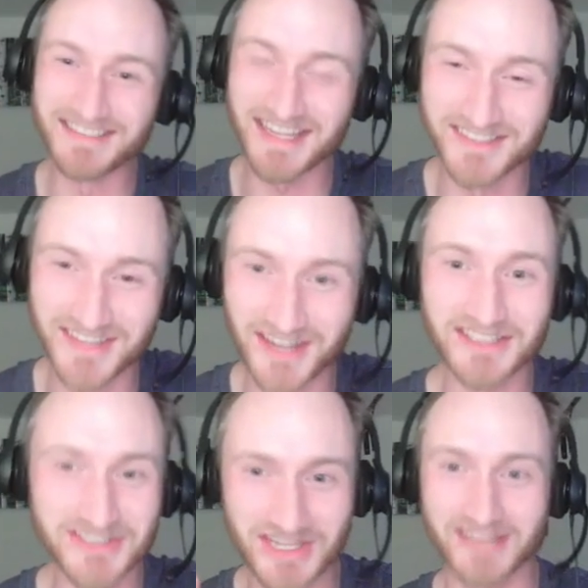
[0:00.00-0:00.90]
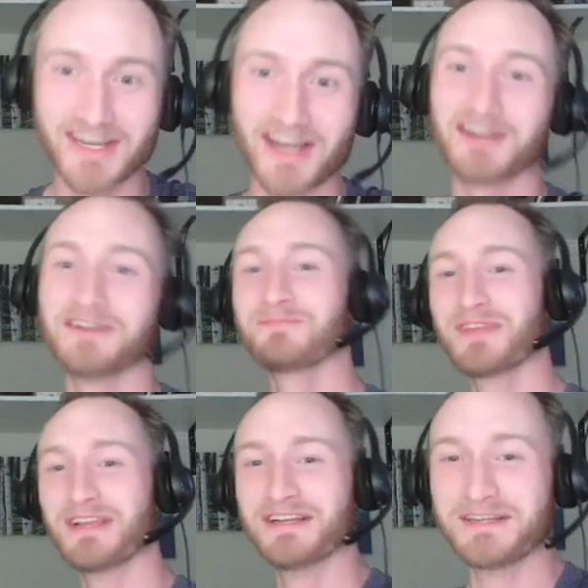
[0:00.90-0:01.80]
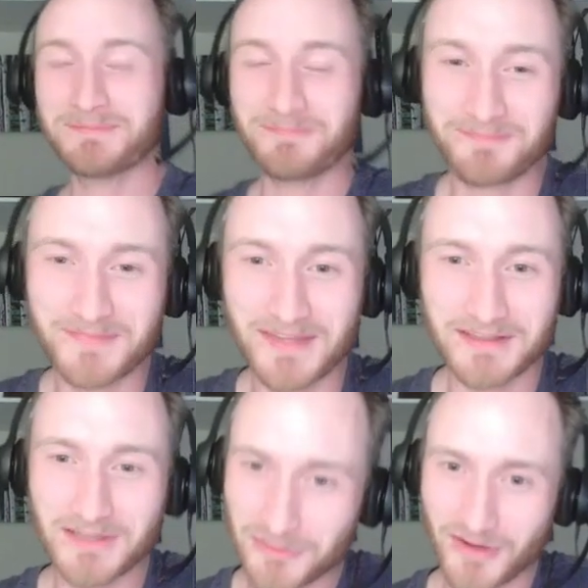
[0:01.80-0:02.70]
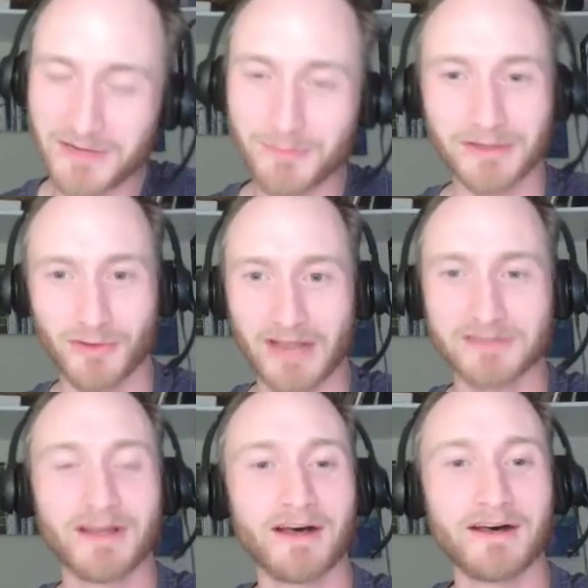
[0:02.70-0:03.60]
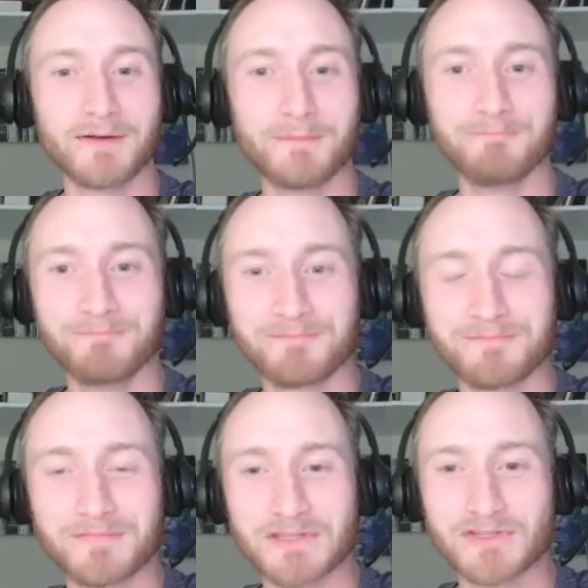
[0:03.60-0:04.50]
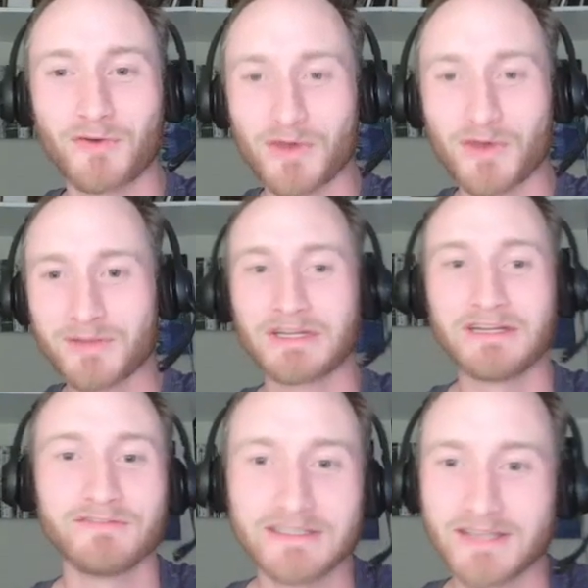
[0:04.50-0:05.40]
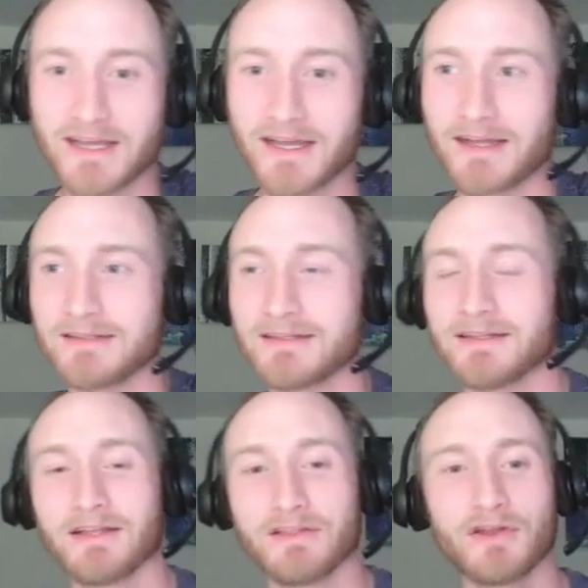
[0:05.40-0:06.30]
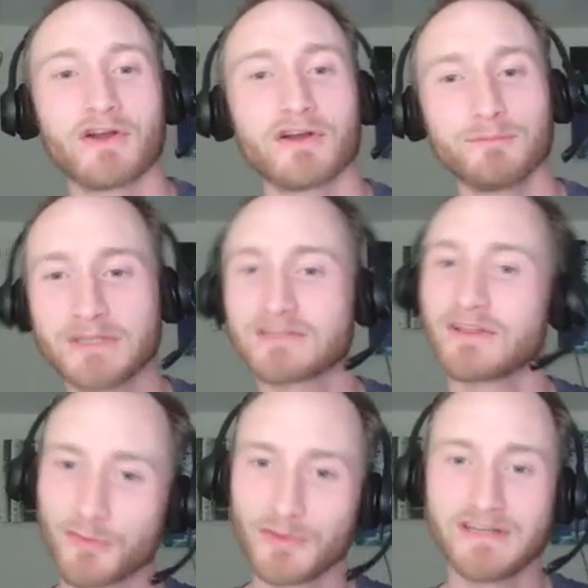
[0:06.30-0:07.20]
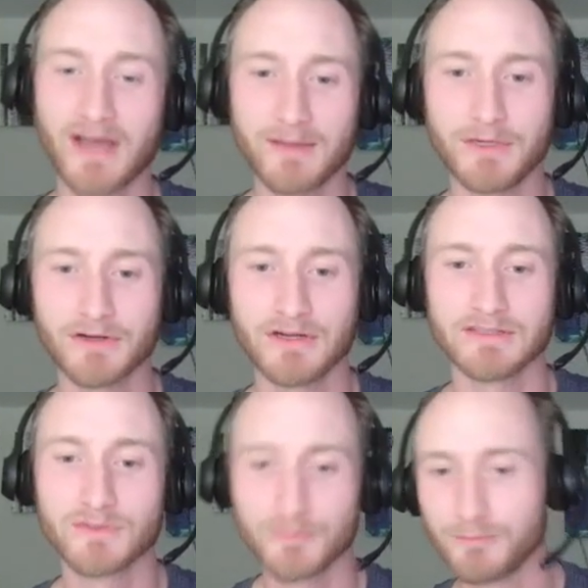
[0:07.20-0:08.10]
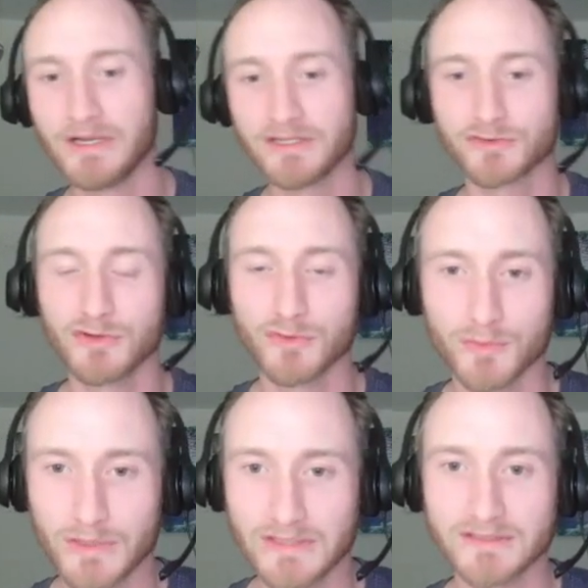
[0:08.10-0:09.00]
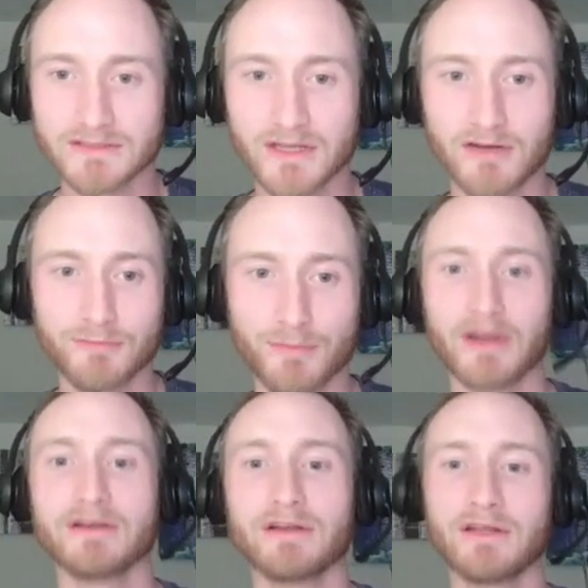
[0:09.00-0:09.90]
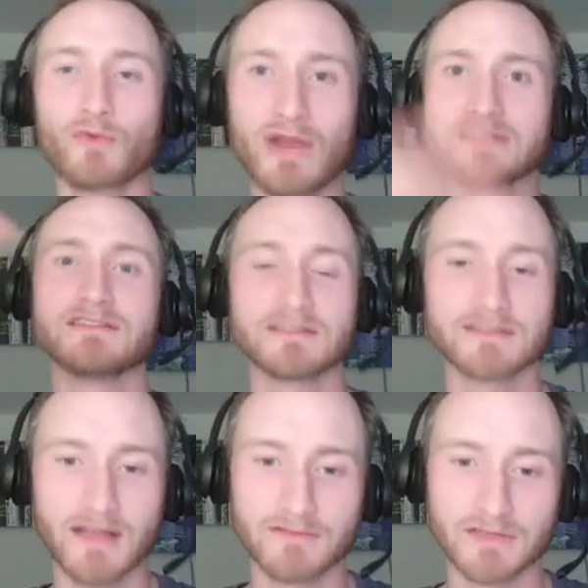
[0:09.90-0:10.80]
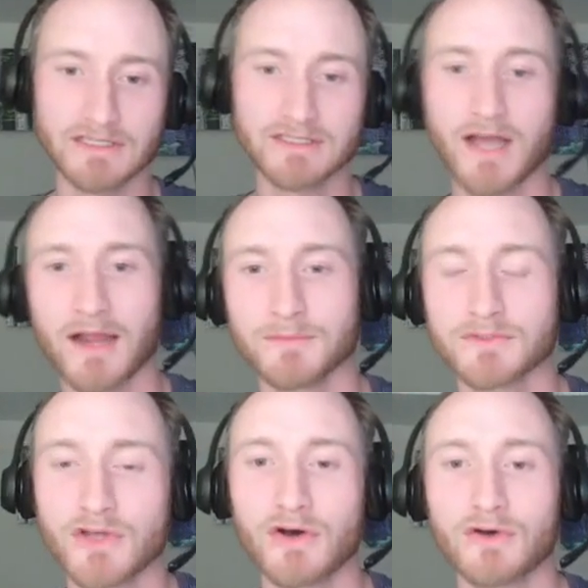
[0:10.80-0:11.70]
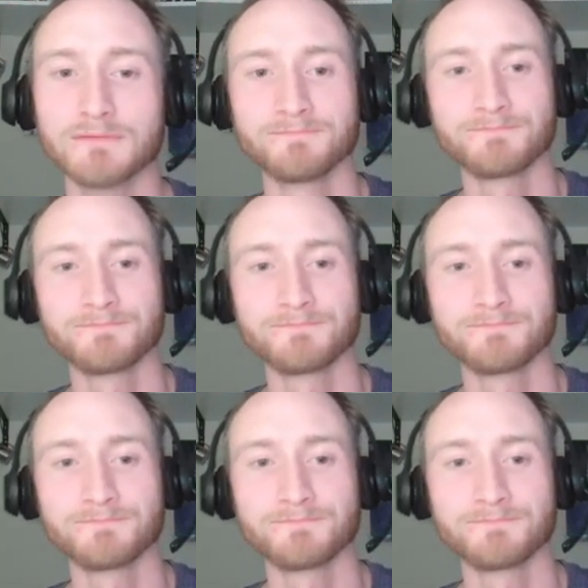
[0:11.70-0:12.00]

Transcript: it's SNL, it's satire. A little funny, but crass. Um, so what they believe is that there are basically three time periods. History repeats itself, but it raises its level each time. So